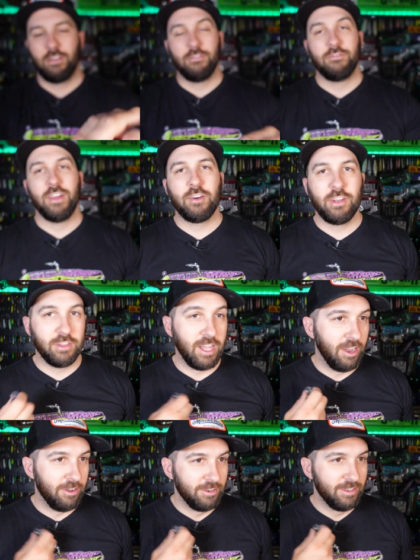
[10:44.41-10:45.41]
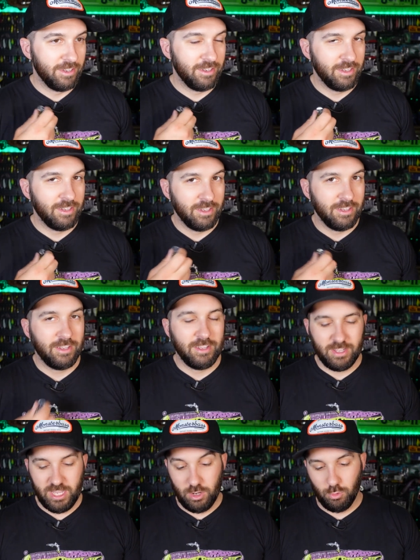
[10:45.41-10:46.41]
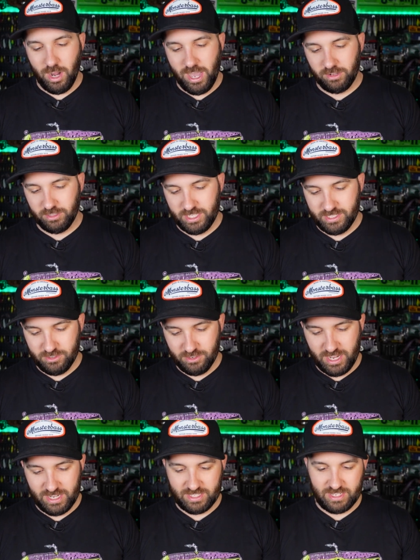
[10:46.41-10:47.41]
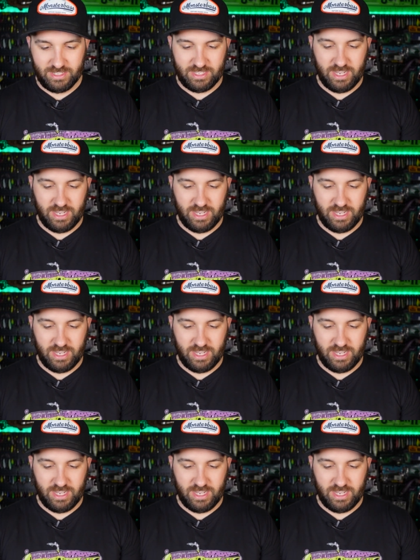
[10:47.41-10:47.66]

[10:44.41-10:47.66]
Very loud and rattly, as you guys can